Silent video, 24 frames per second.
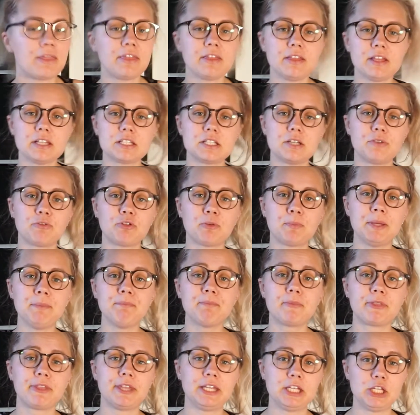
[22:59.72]
think that's it from me.
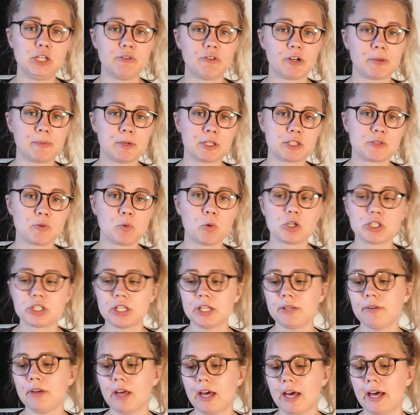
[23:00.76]
Thank you very much for watching.